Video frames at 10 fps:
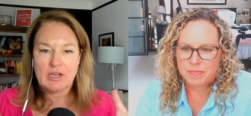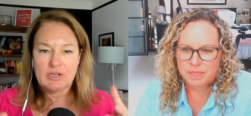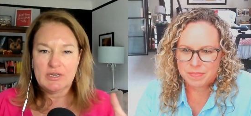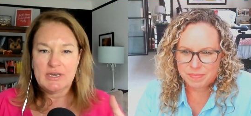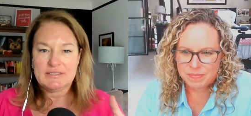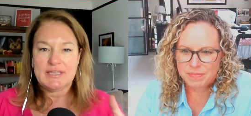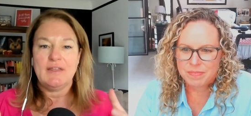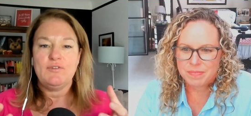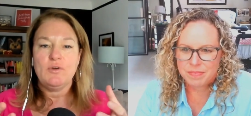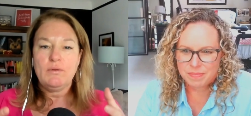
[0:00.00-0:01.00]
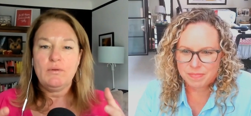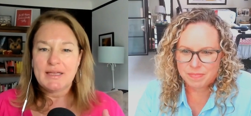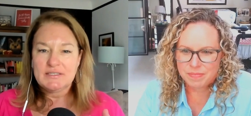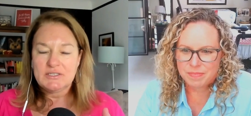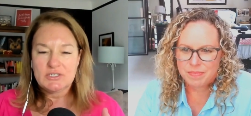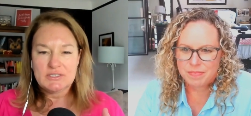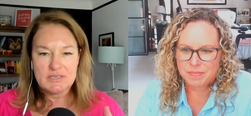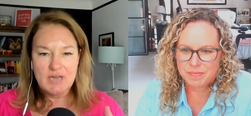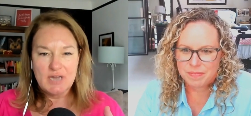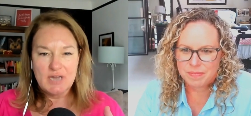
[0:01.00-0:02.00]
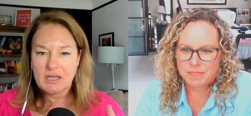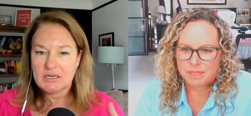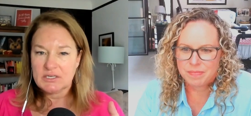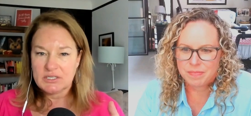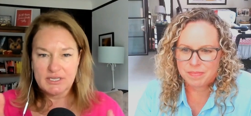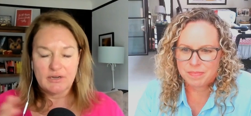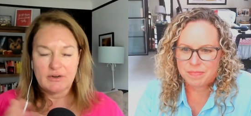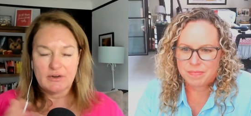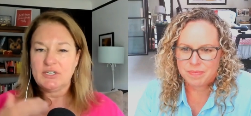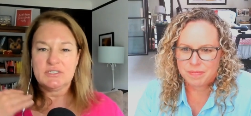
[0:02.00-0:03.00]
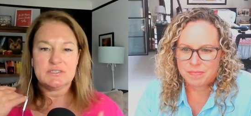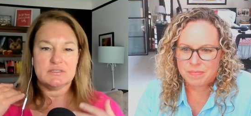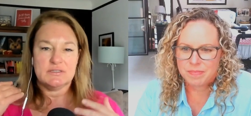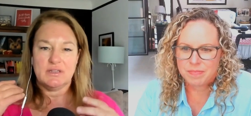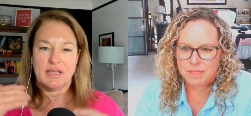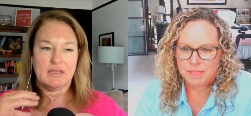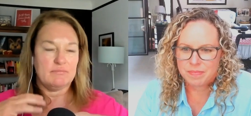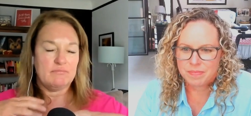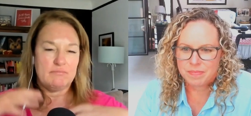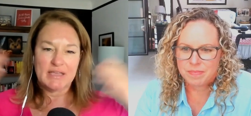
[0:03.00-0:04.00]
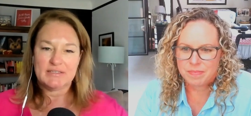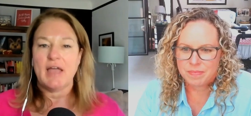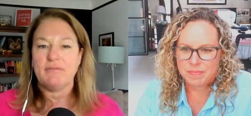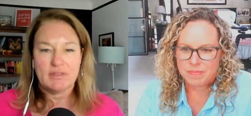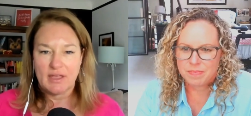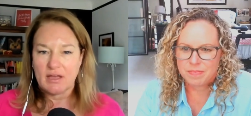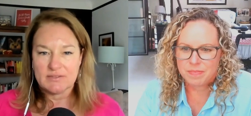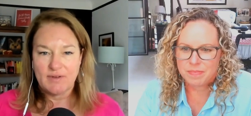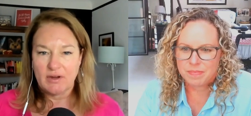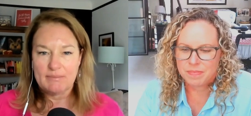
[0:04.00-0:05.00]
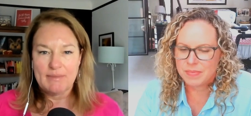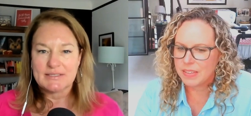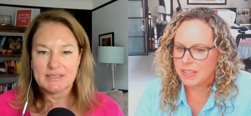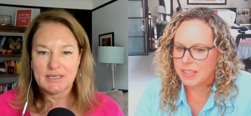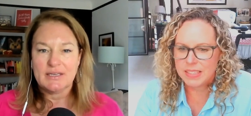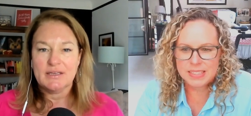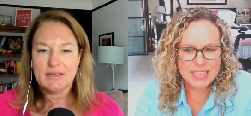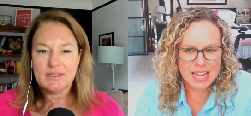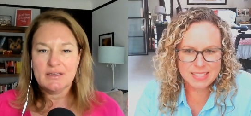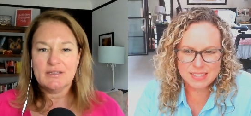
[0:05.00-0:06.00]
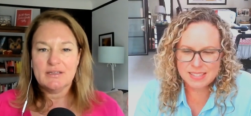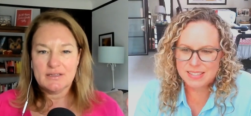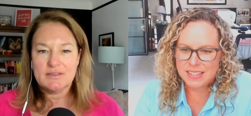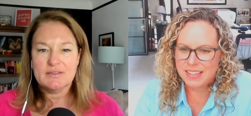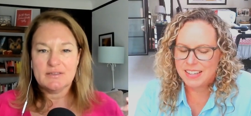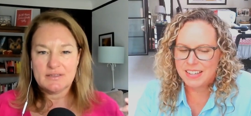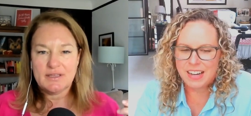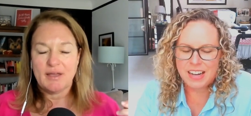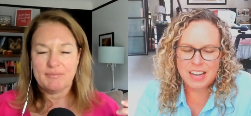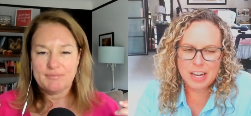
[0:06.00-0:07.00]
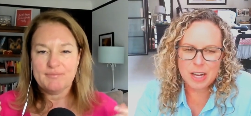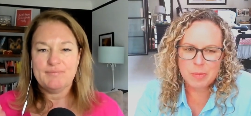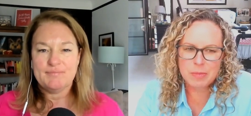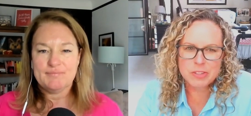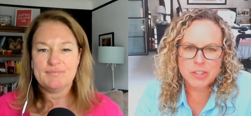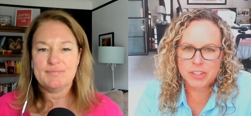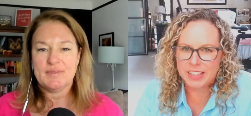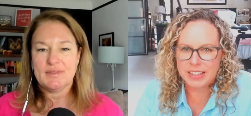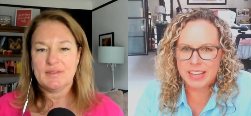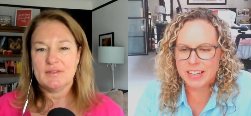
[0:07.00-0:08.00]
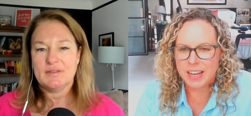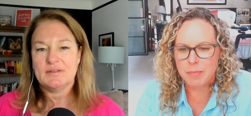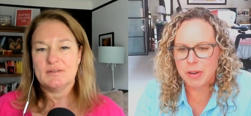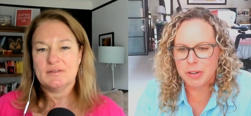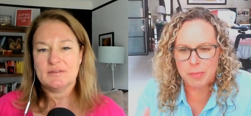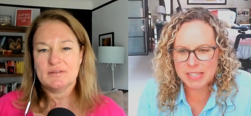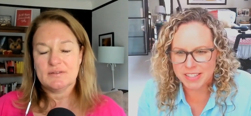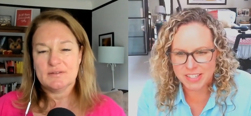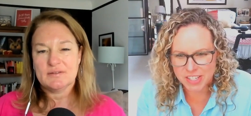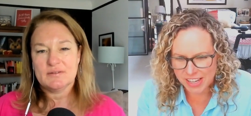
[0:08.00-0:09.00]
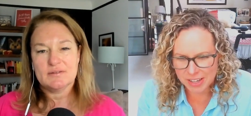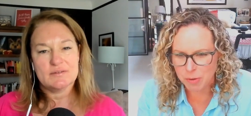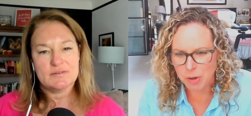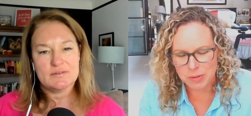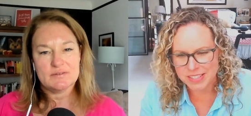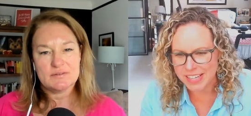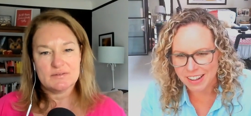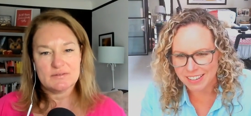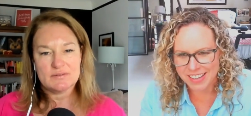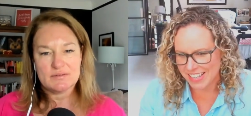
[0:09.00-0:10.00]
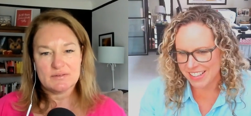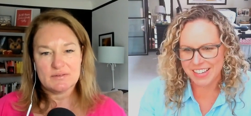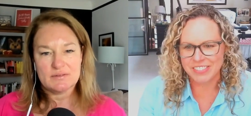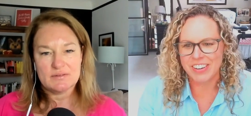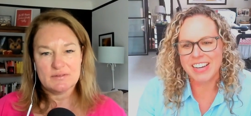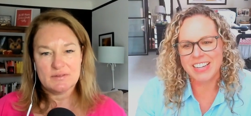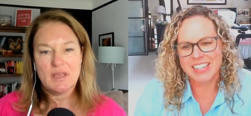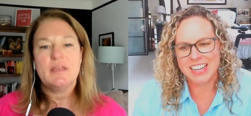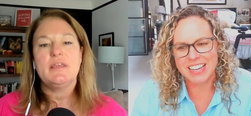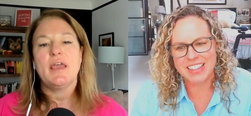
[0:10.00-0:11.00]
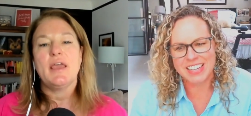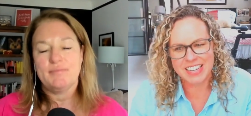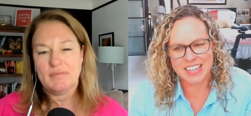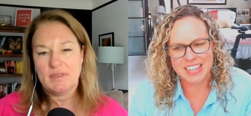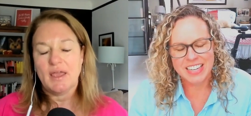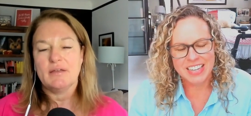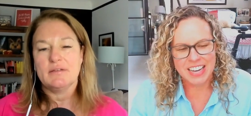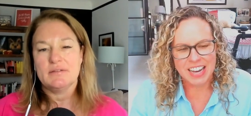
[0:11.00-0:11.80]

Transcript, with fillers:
Speaker 1: goodness. And if your message is not clear, it just like makes everything else very messy.
Speaker 2: Yes. Yeah. Um, certainly like a muddle message like won't sell anything, right? And yeah. I think yeah.